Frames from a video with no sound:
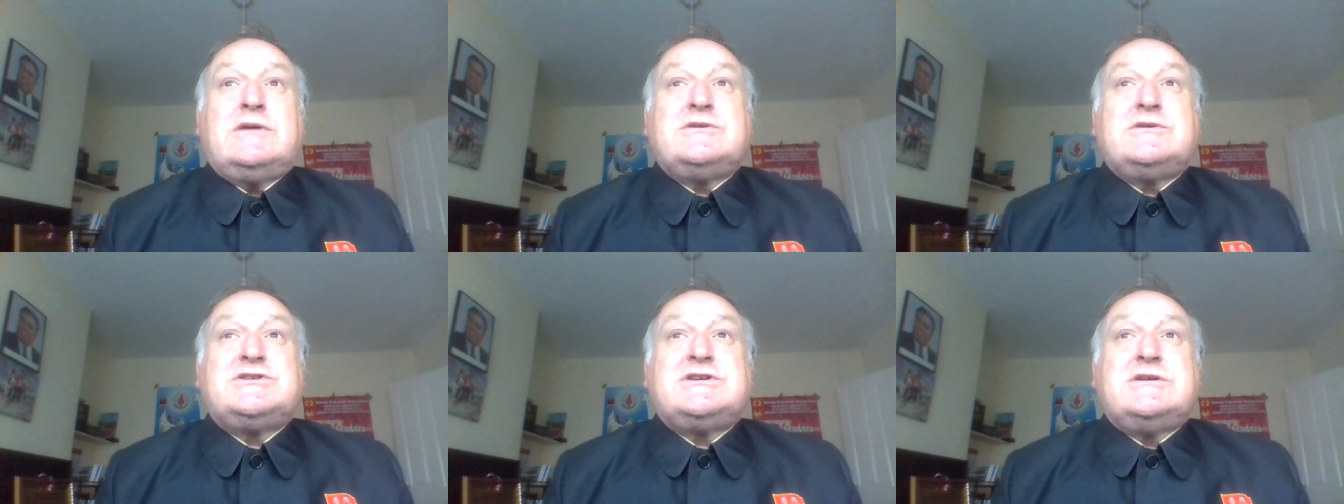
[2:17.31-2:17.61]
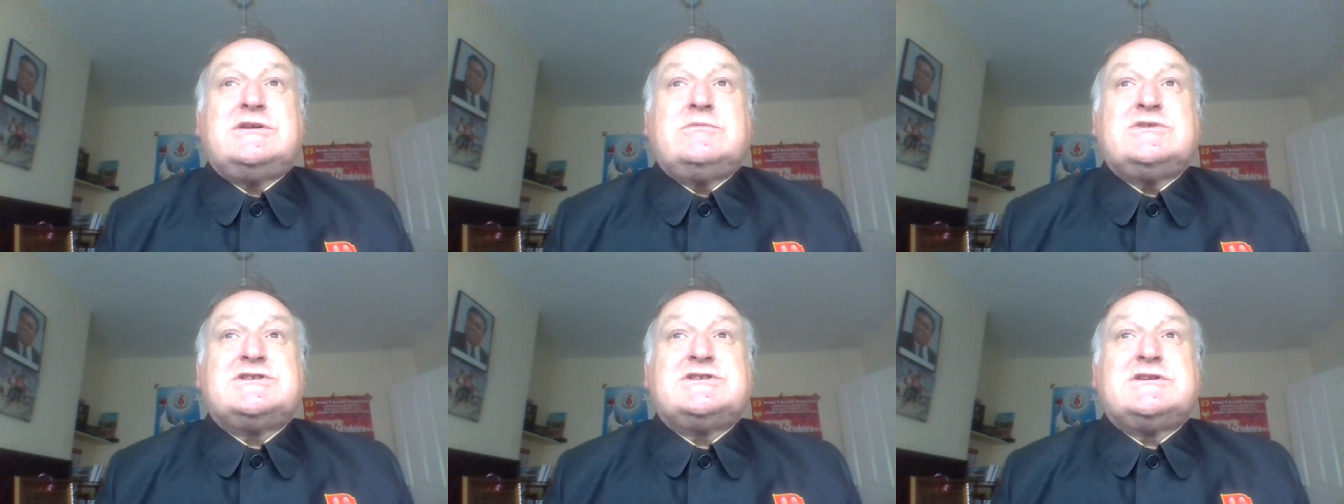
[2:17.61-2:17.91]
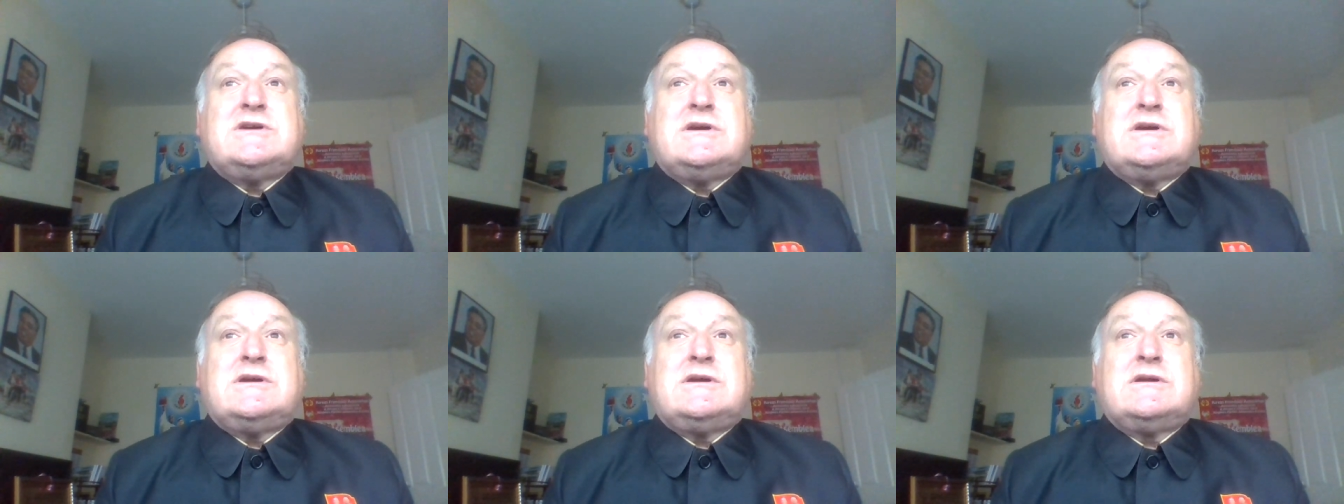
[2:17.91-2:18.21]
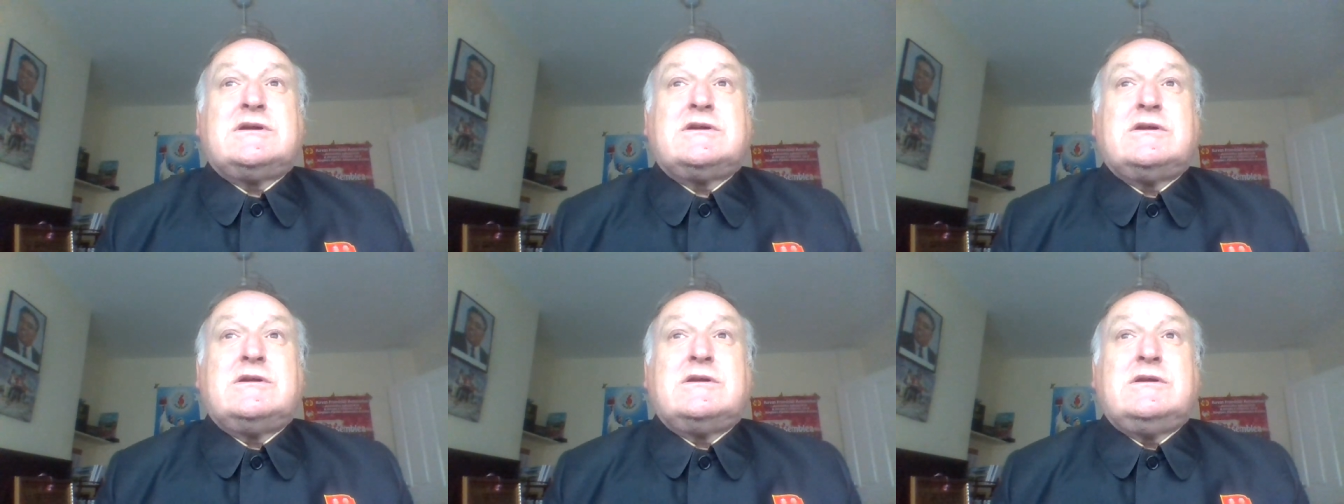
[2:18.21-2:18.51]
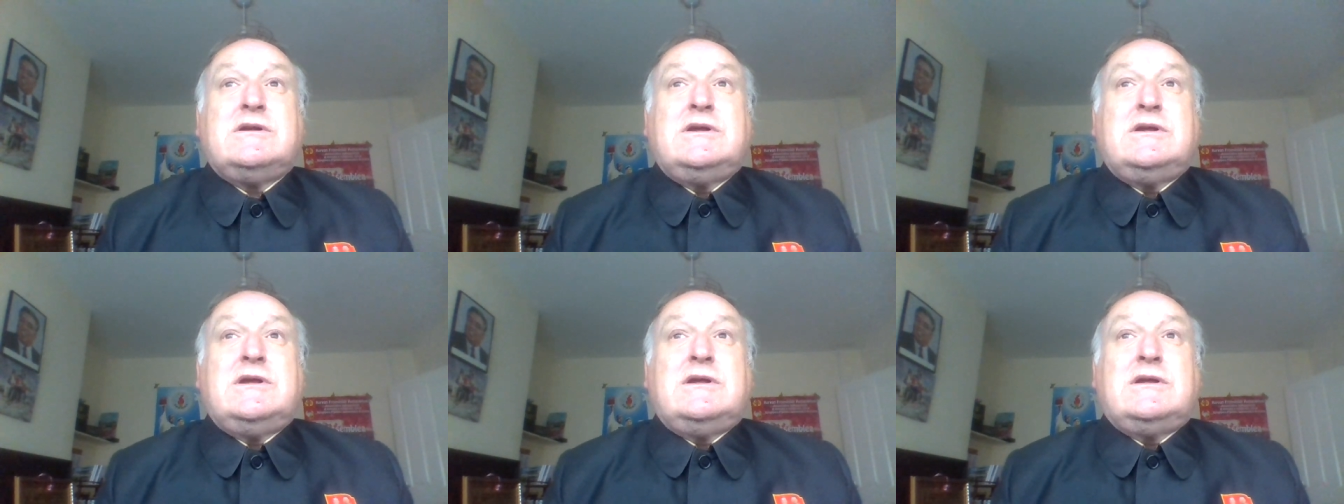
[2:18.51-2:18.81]
She was
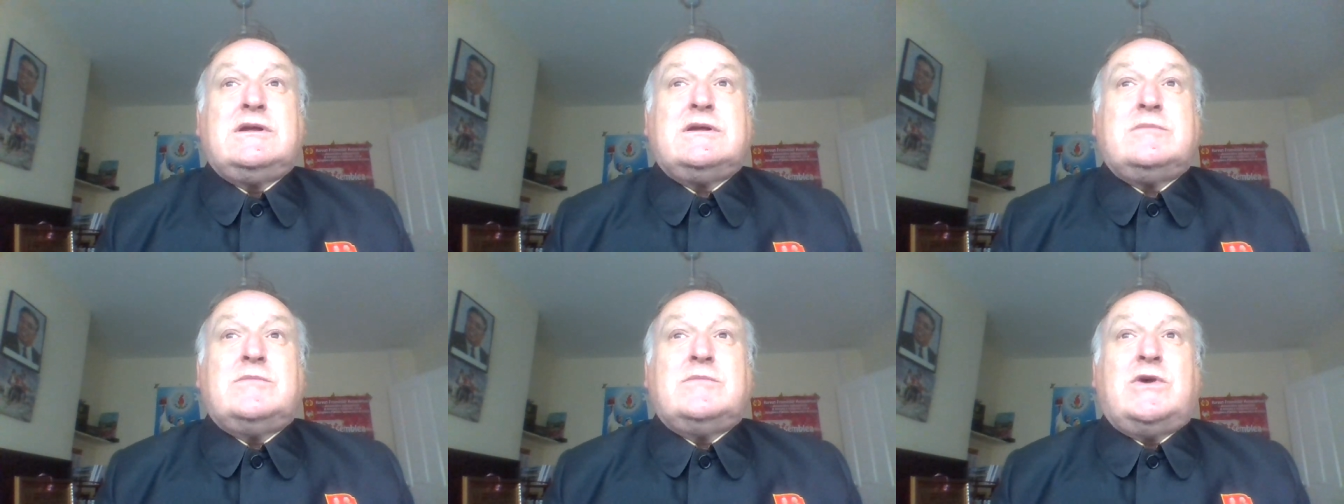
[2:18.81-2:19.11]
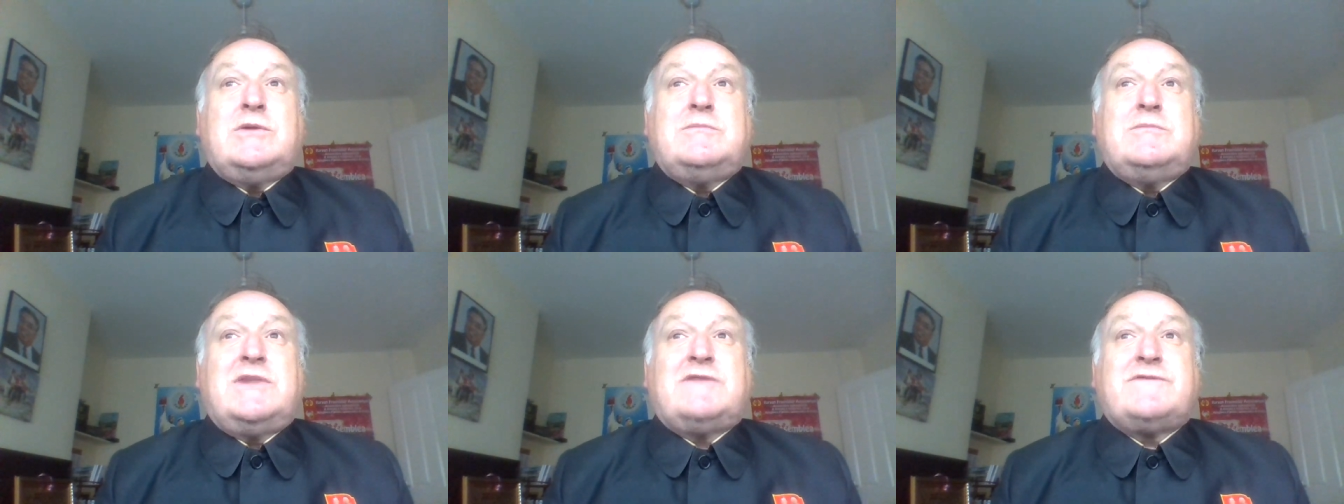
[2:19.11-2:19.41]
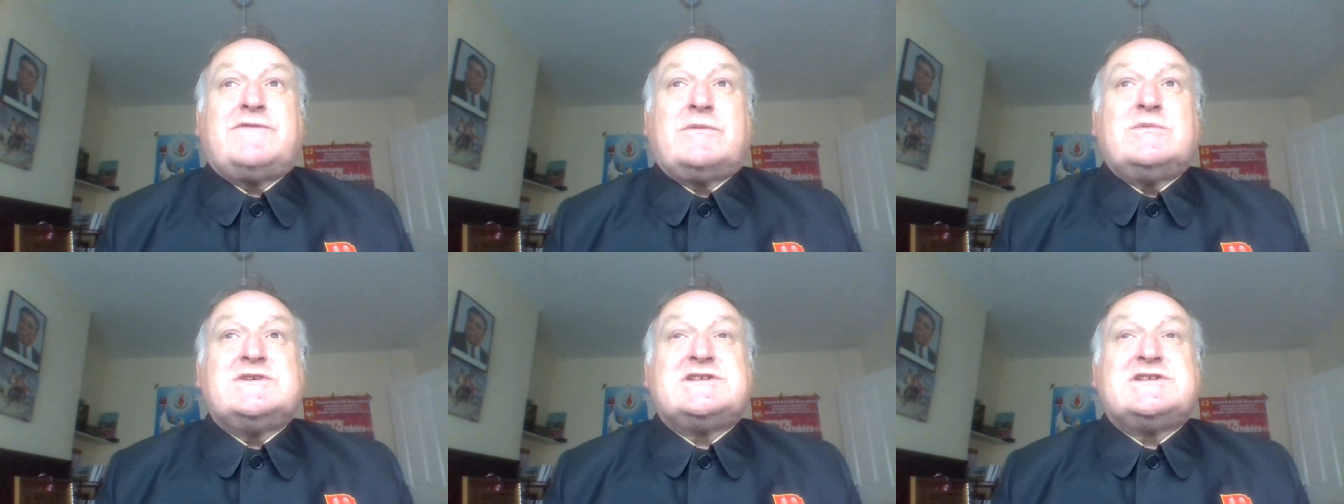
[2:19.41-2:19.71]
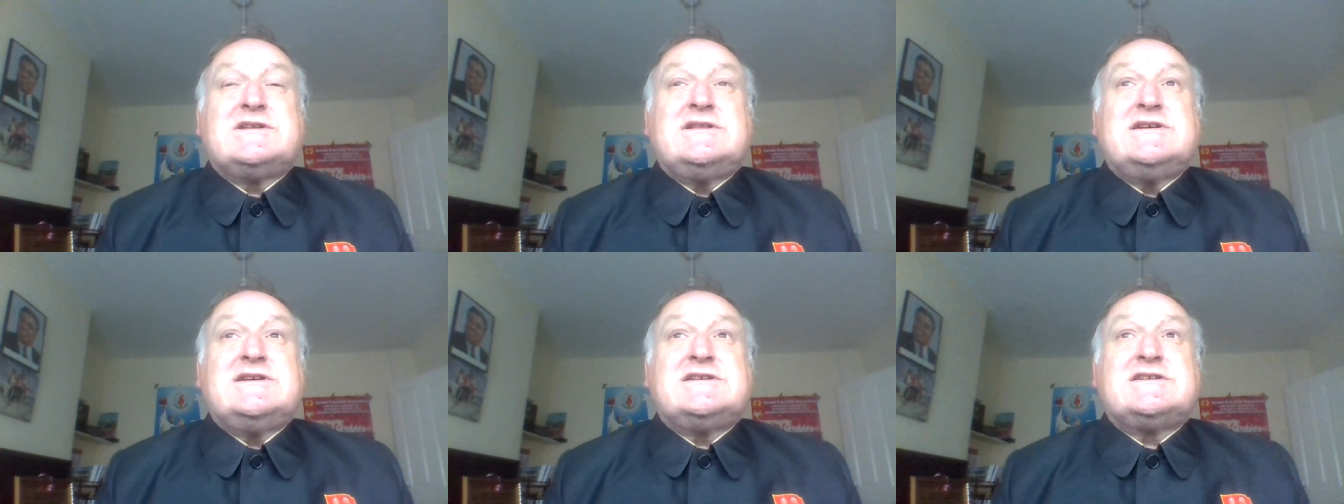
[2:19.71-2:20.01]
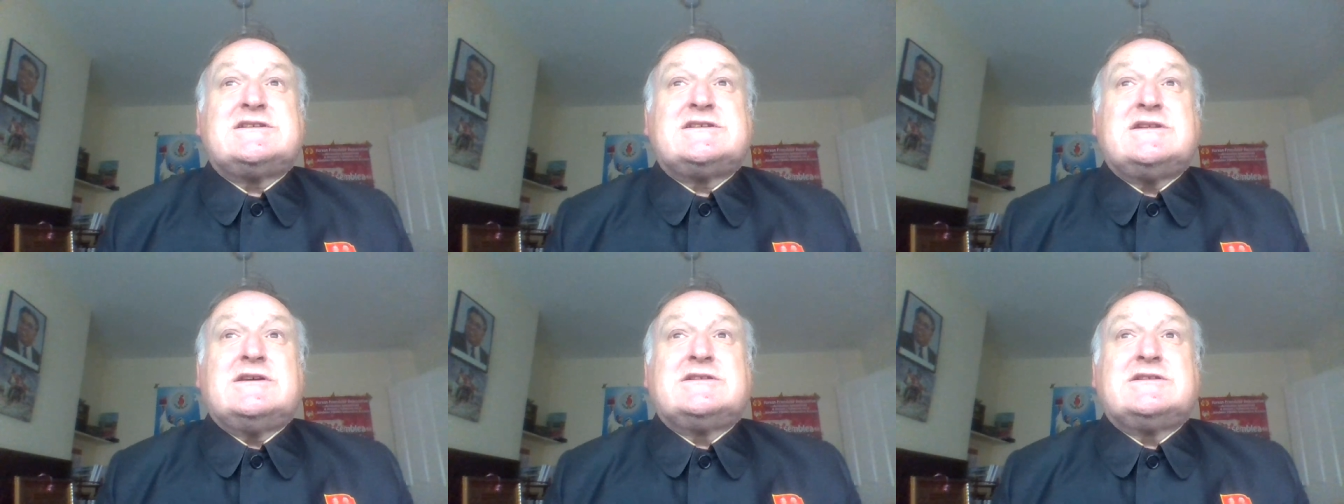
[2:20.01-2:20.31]
my mother was a
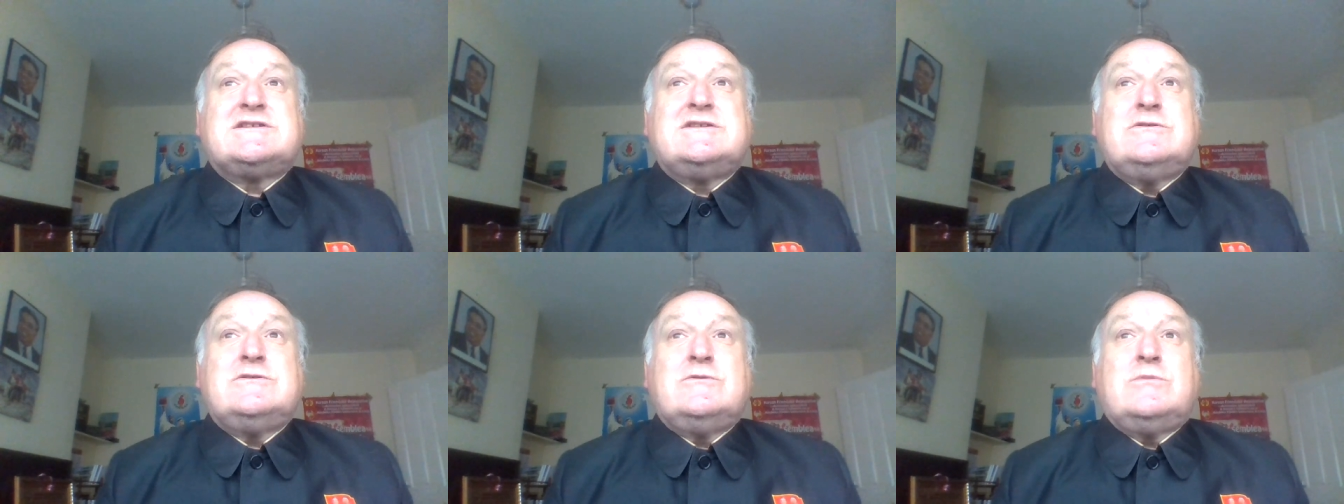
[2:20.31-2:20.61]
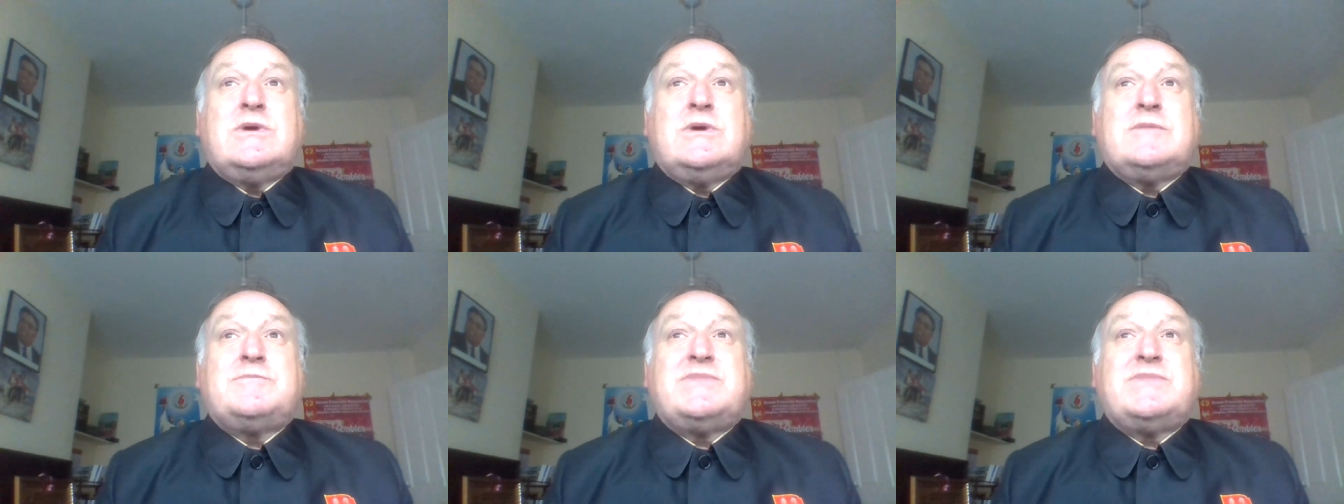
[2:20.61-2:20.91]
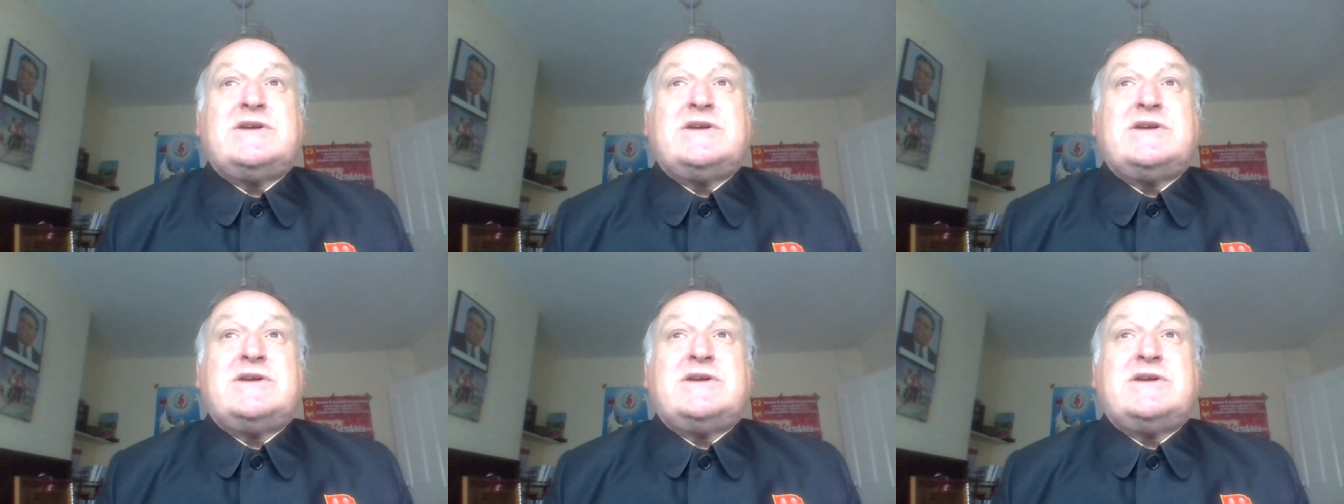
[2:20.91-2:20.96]
listener to